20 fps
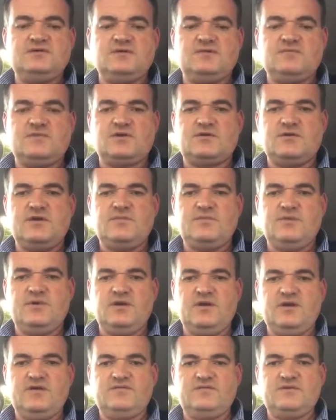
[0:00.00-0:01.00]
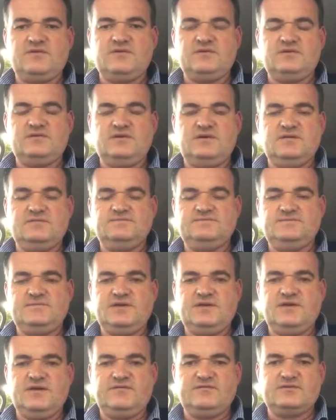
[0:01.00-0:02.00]
And I'm a great believer that you
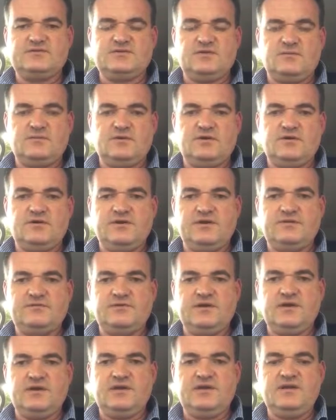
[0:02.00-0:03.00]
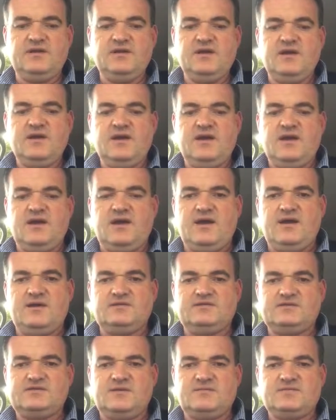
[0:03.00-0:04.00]
never stop learning, really.
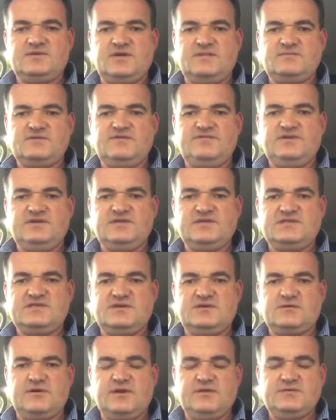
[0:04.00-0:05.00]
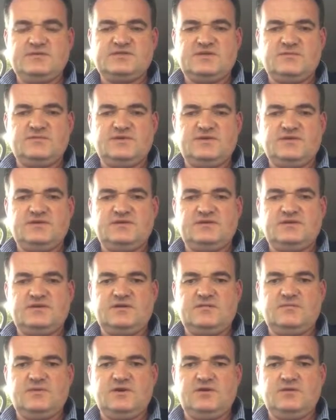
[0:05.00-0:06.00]
And sometimes if you disagree with something, it
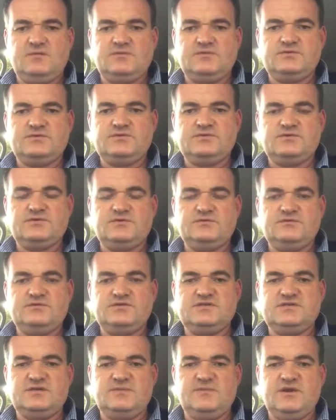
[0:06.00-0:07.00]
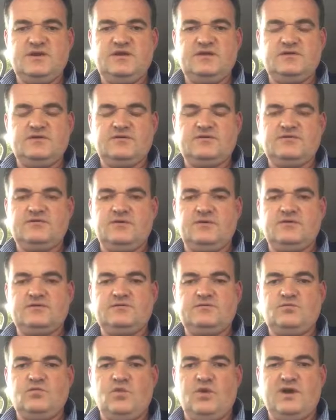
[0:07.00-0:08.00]
can be almost as good to stimulate your thought
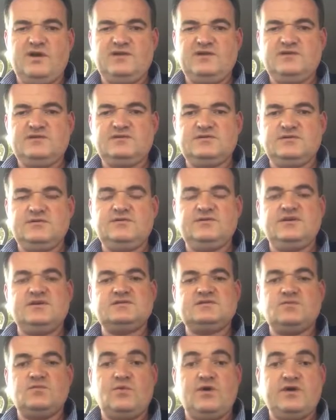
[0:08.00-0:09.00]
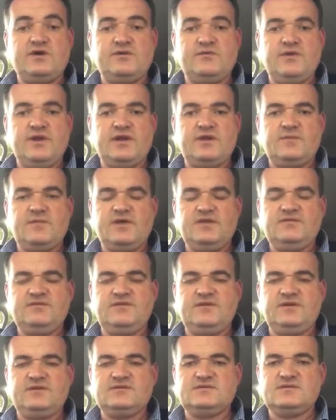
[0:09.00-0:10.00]
and why you do things and why you recommend
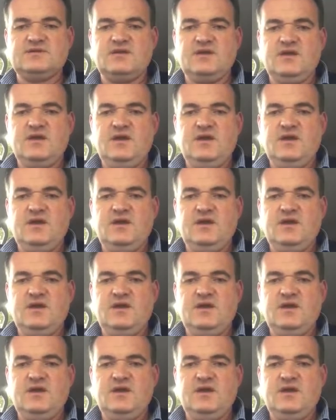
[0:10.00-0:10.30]
things.